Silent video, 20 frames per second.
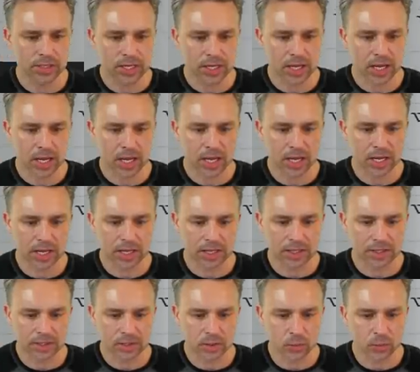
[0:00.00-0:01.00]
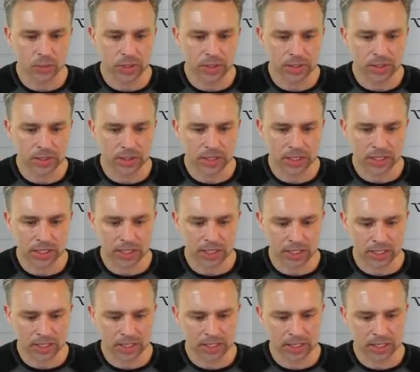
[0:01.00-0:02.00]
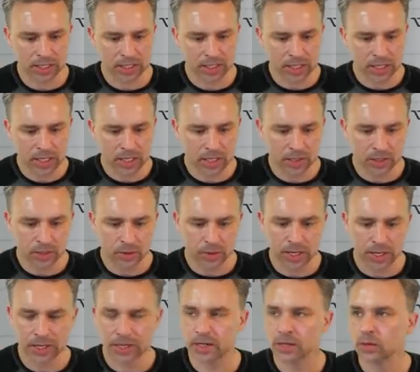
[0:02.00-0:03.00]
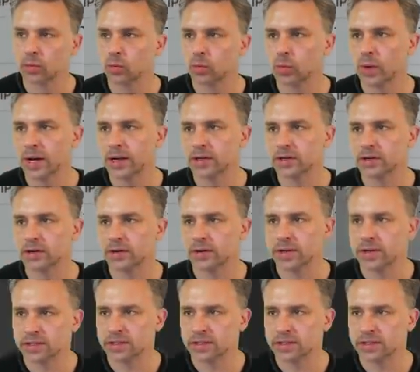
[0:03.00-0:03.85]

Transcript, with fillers: and we can go ahead and render this